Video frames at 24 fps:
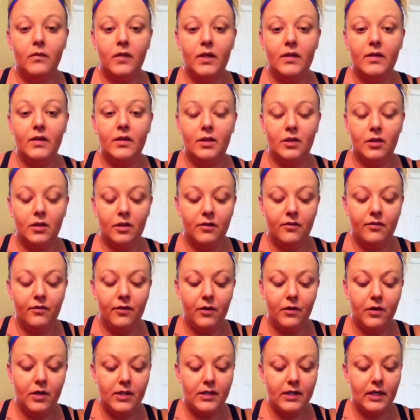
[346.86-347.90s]
And then you're going to
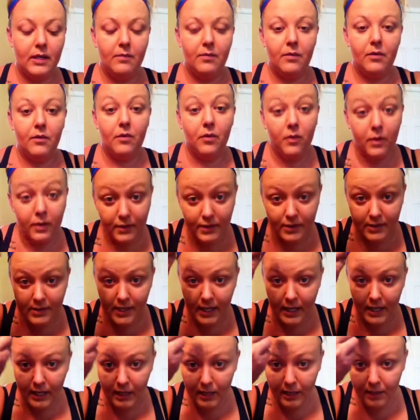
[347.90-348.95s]
focus up on the
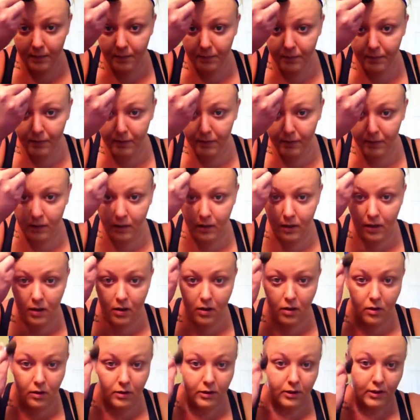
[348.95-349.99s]
top,
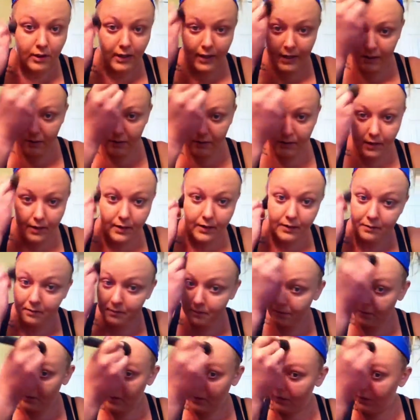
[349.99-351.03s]
on your hairline,
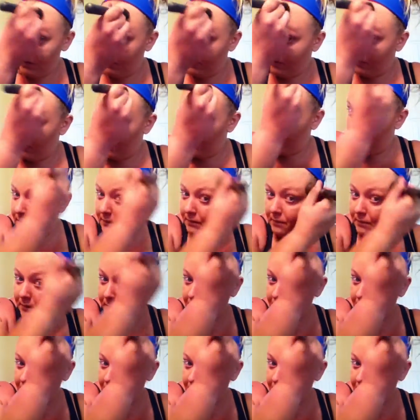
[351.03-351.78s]
on your forehead.